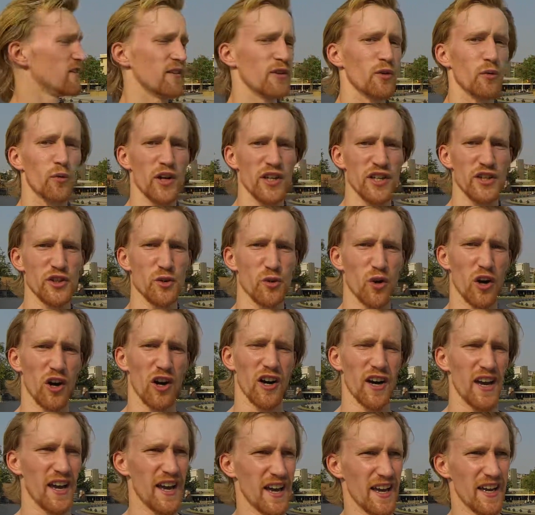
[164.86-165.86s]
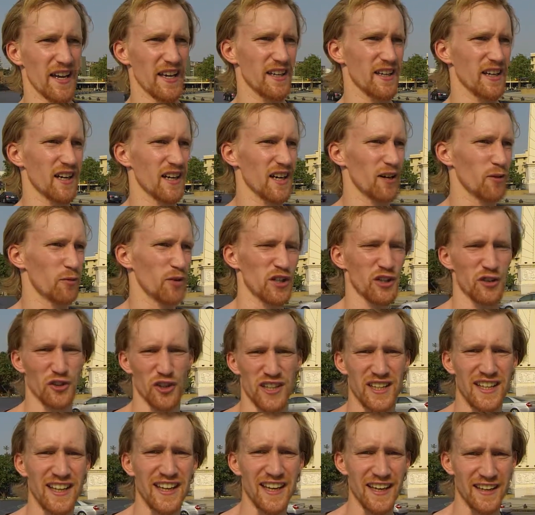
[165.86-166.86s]
when you're a
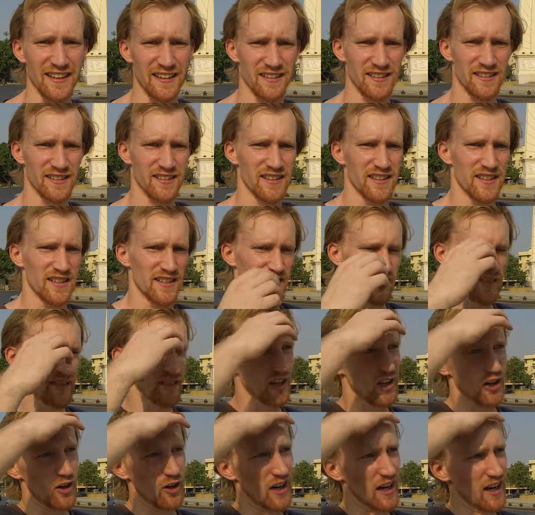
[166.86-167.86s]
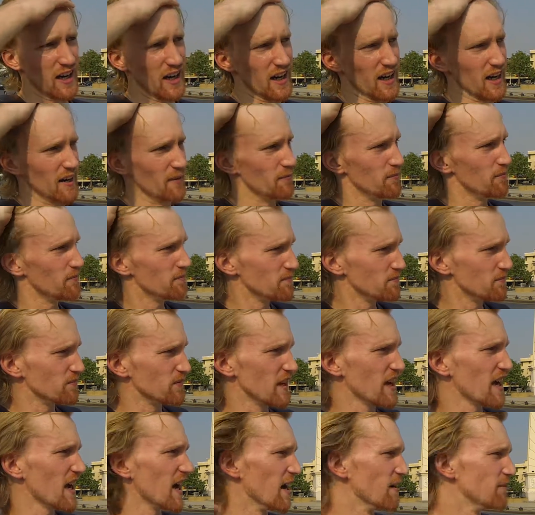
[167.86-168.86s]
kid. So
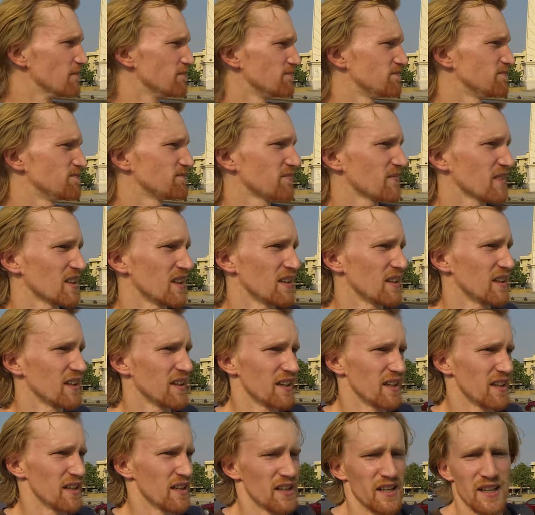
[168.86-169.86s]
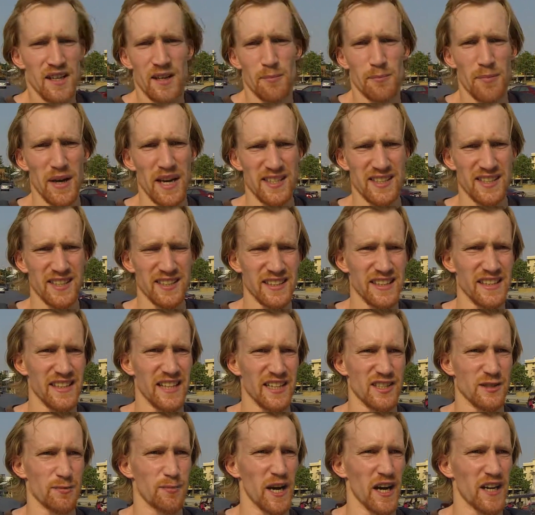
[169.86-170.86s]
yeah, basically
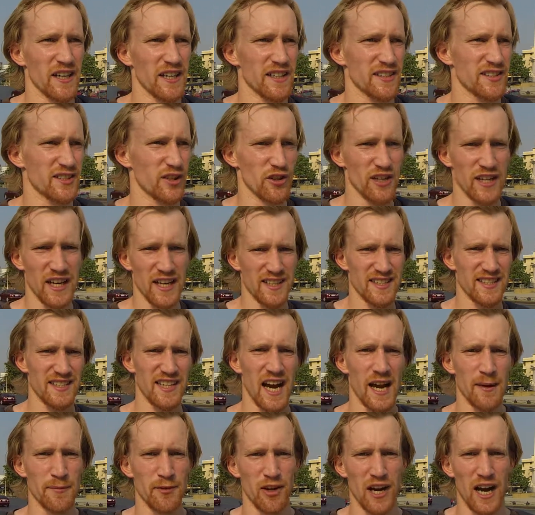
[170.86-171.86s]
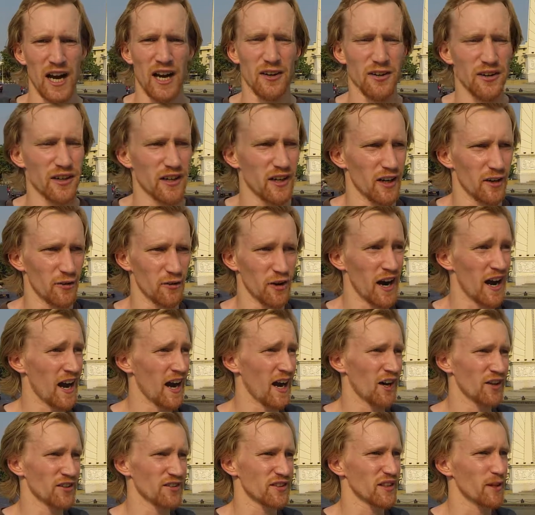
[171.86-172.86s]
that's about it. So the next time you're out
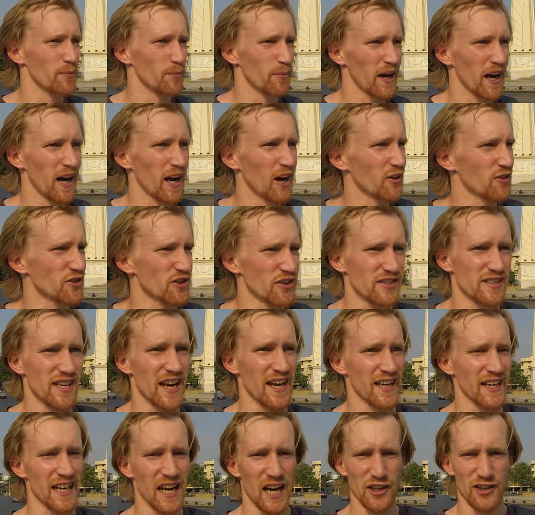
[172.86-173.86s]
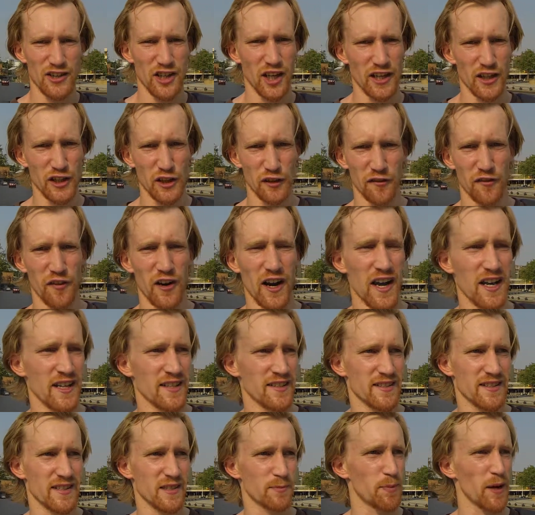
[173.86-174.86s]
around and about, just hanging out, talking to your
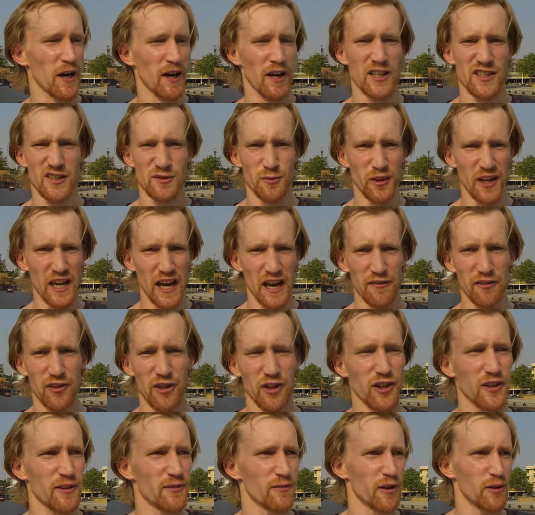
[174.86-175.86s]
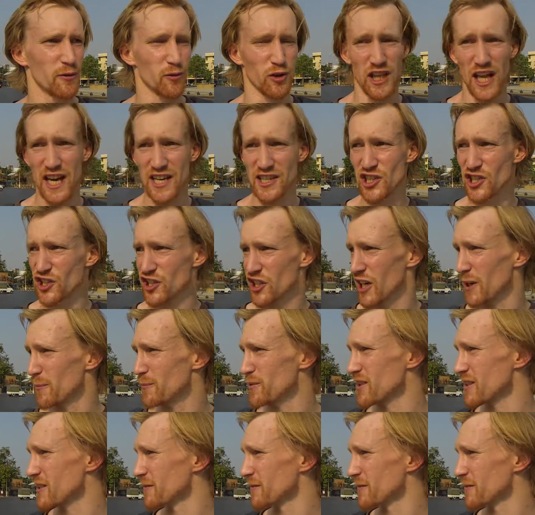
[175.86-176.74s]
friends, parents, whatever, relationships,